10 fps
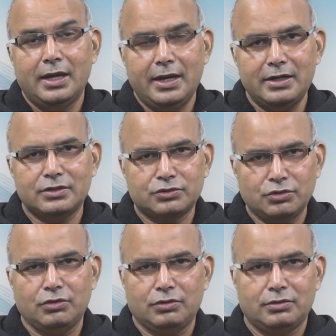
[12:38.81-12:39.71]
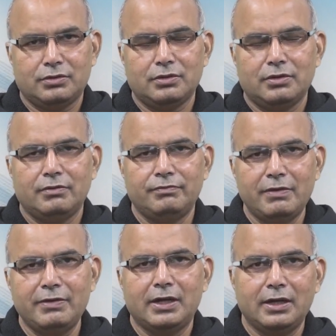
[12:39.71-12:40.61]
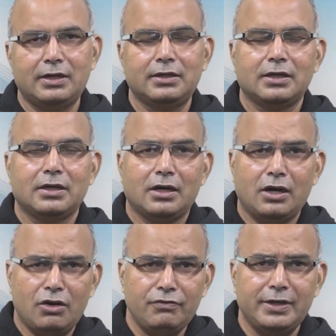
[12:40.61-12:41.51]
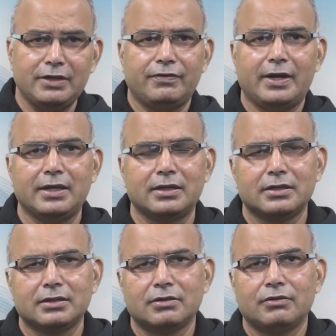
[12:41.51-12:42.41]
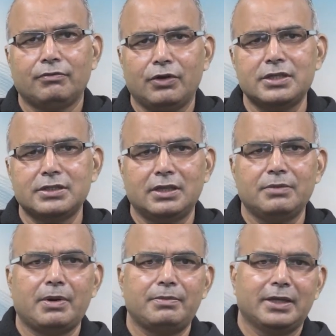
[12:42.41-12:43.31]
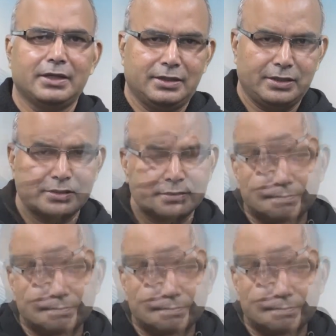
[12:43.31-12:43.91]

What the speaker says: and so we will learn how we define what is in the public interest.